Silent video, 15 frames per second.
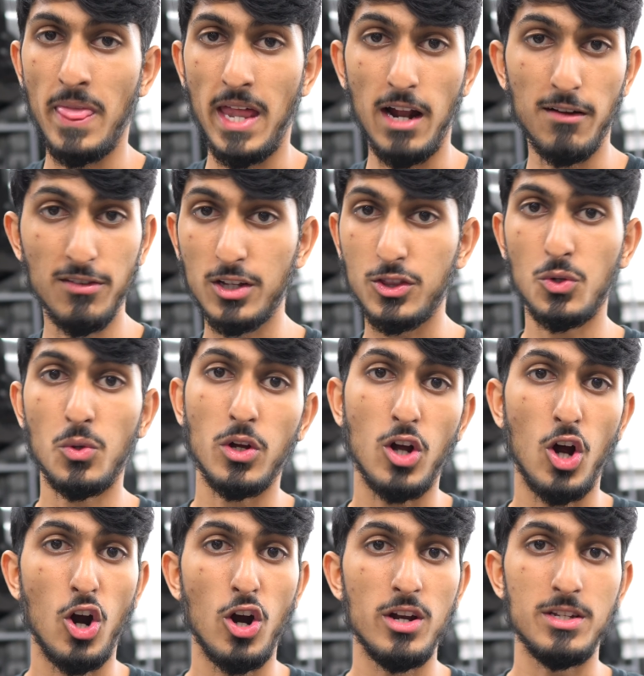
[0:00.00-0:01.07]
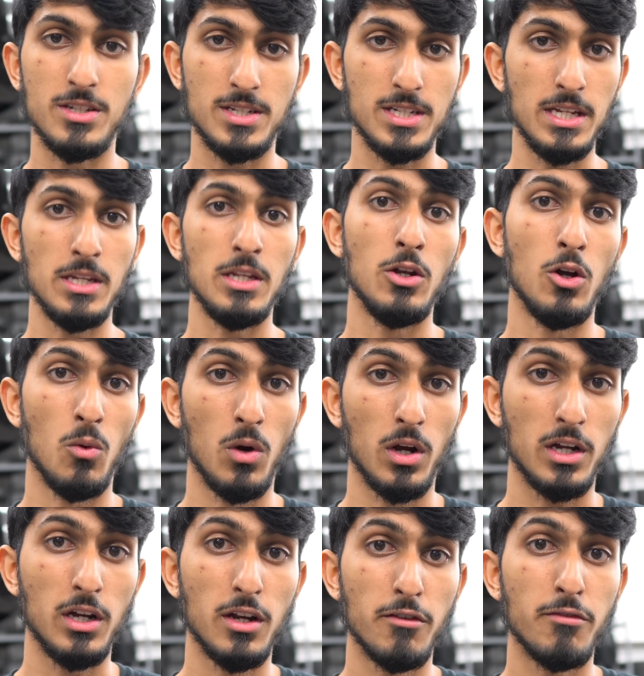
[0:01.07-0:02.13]
And I've looked through the car and seen,
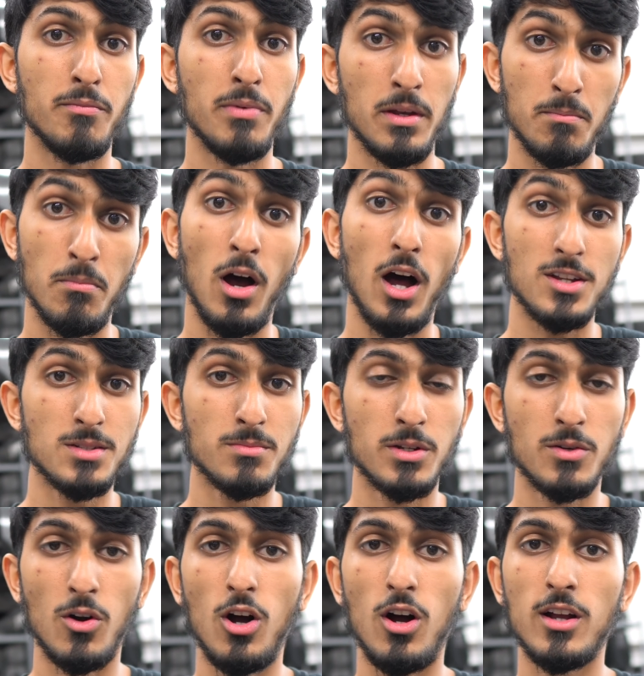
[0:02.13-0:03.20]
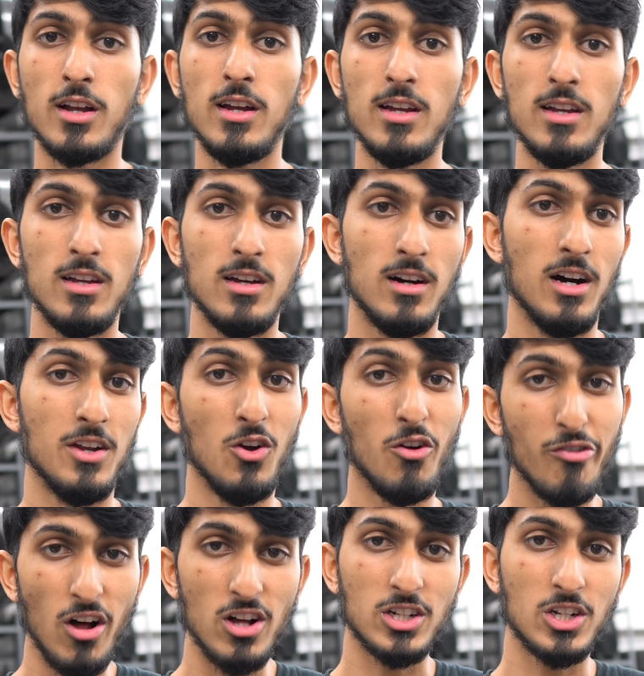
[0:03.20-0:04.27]
what could have been possibly wrong. No
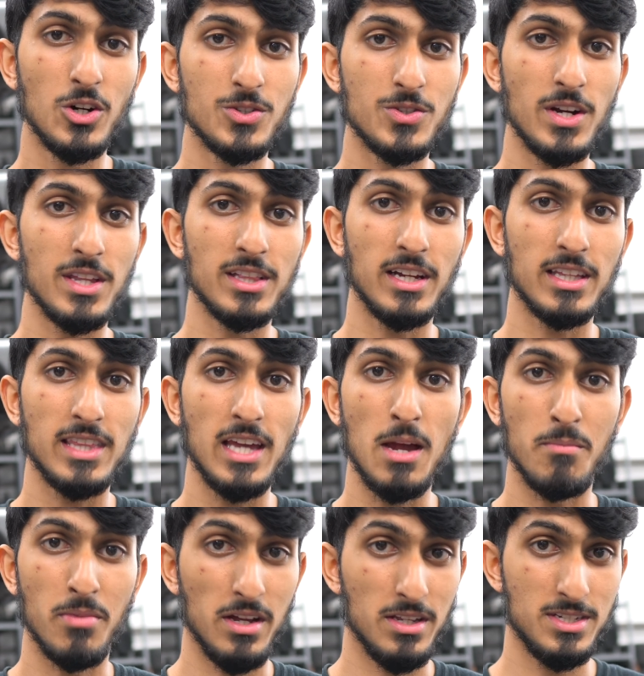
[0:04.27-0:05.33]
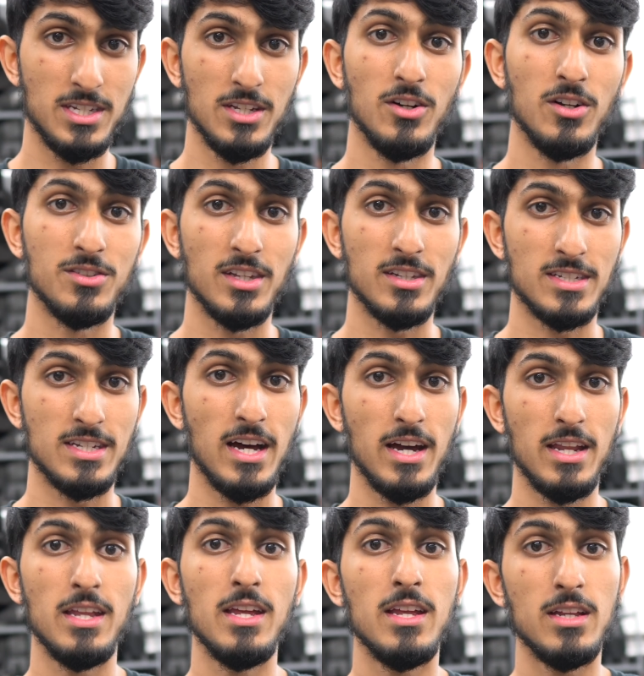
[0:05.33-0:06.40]
fault codes or anything like that, but it still does
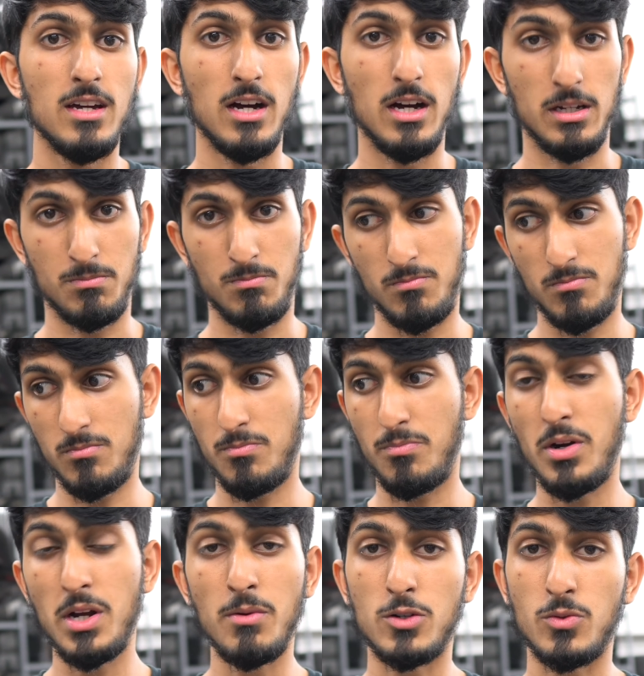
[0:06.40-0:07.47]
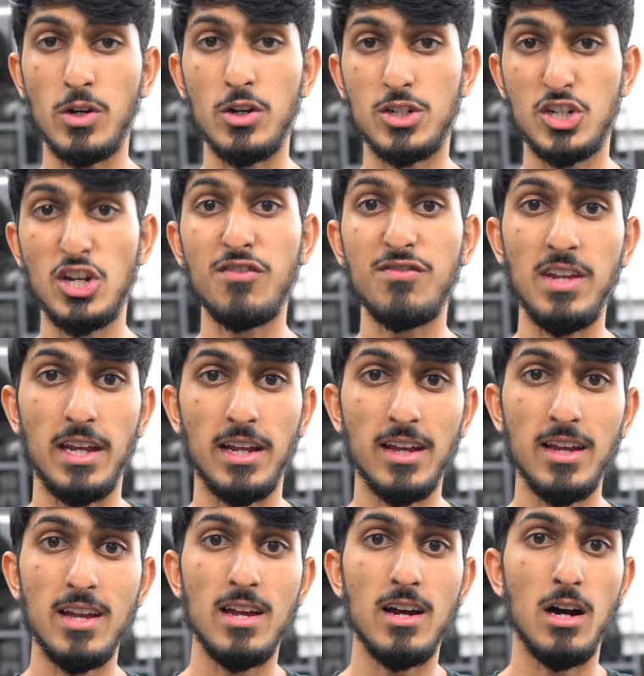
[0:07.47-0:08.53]
not. Pretty much when you're shifting
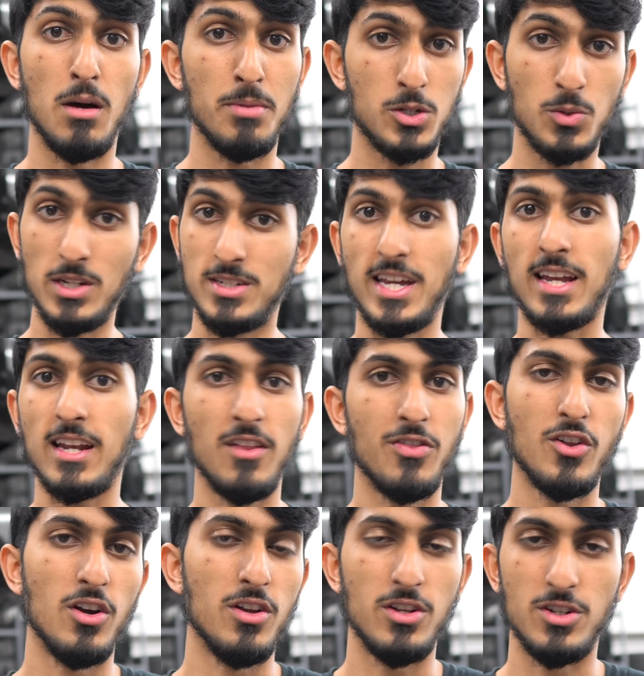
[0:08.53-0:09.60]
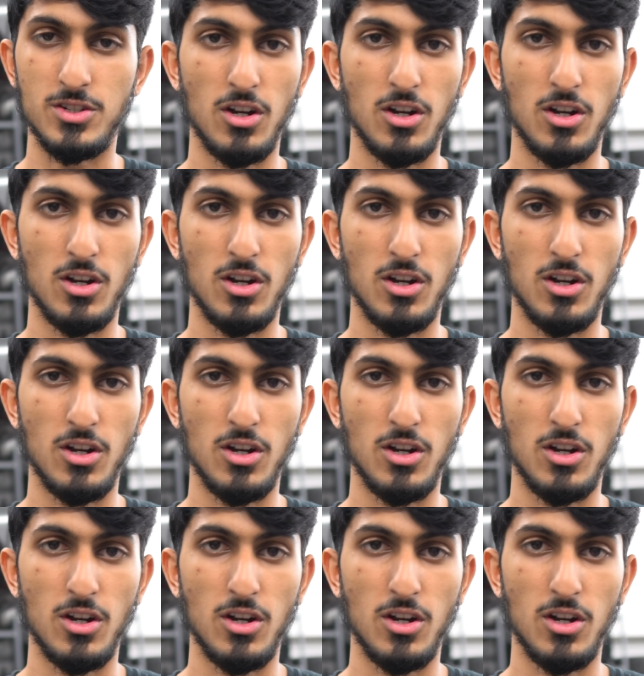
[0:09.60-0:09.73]
between second and third,